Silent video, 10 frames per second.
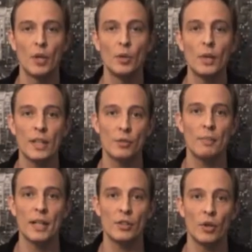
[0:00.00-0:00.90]
You'll get
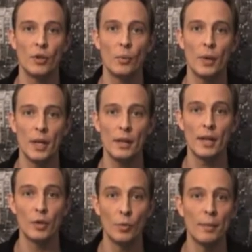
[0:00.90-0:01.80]
smarter on the way
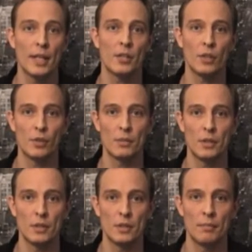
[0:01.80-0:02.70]
and you'll make
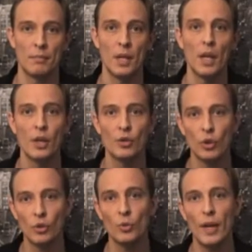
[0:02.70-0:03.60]
adjustments.
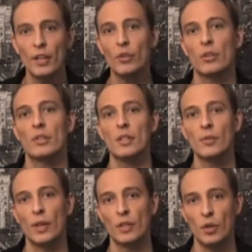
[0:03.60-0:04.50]
Talk to any
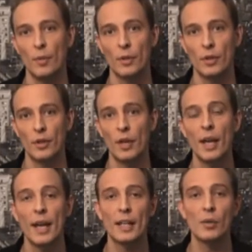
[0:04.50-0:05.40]
successful entrepreneur
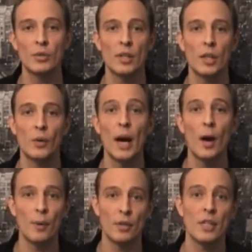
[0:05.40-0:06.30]
and he'll tell you
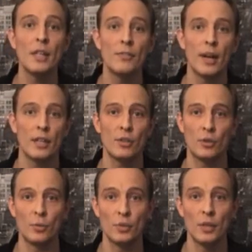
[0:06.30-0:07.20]
how much he
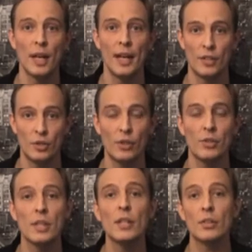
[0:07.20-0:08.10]
fine-tuned and
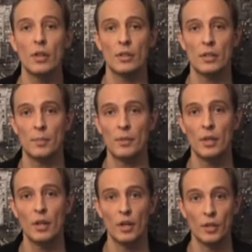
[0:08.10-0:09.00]
adjusted his concept
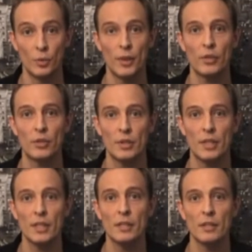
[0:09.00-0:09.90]
on his way to
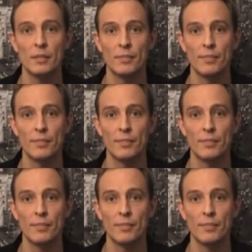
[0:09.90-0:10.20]
success.